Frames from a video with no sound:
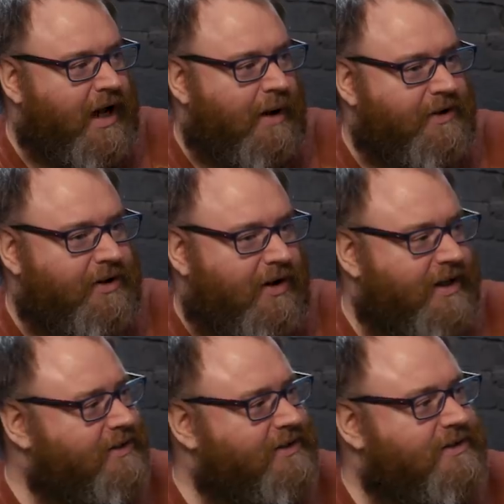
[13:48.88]
also... know how he
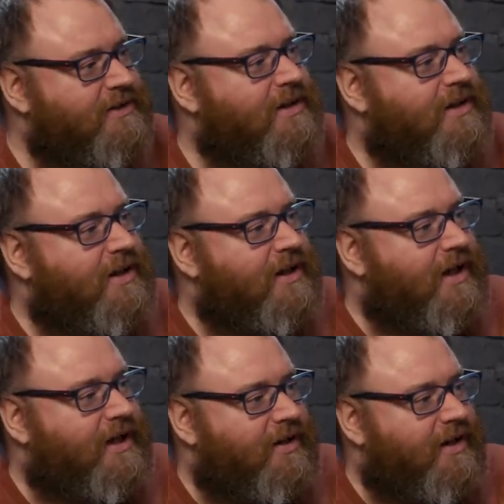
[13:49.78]
died.
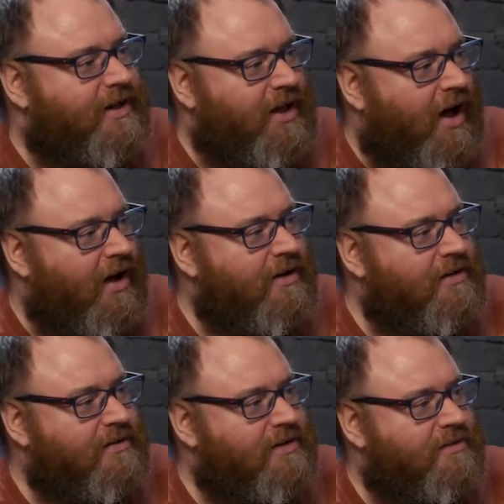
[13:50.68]
He died
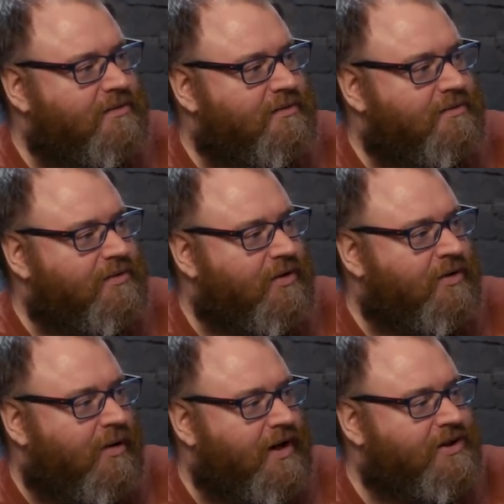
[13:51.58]
young, not
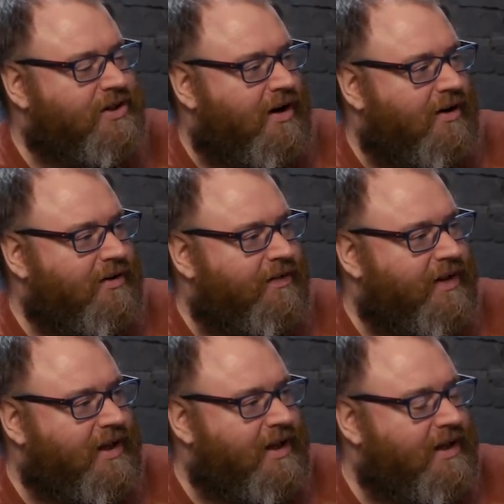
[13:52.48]
quite a child. I
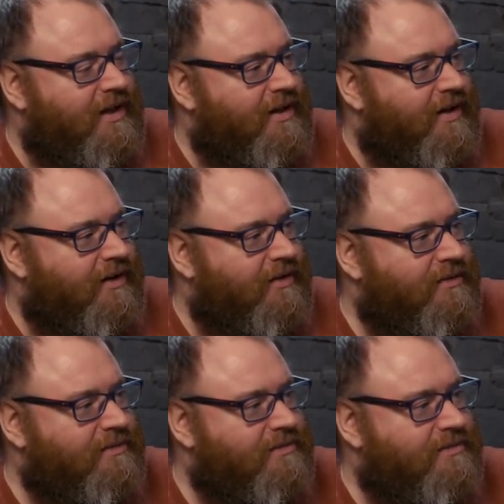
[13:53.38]
think he, you know,